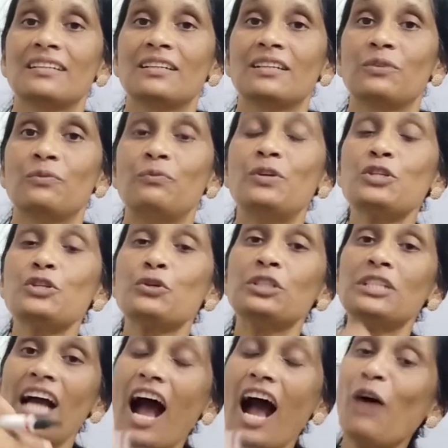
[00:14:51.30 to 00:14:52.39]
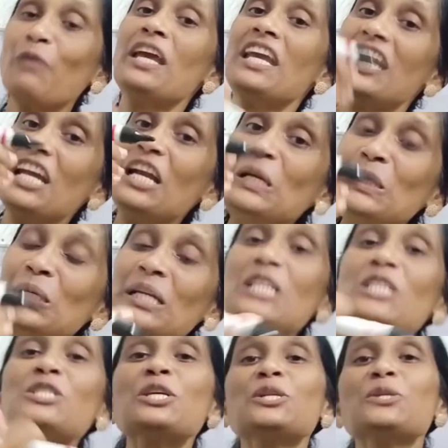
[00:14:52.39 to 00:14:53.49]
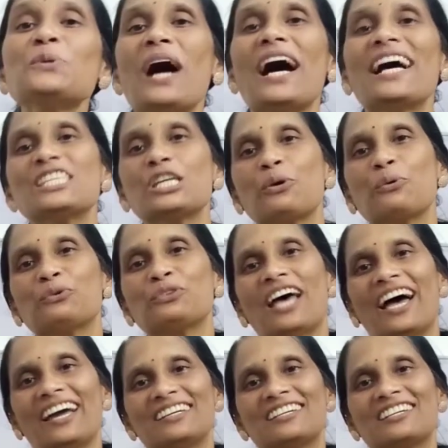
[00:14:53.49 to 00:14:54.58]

We should have the interest to achieve that.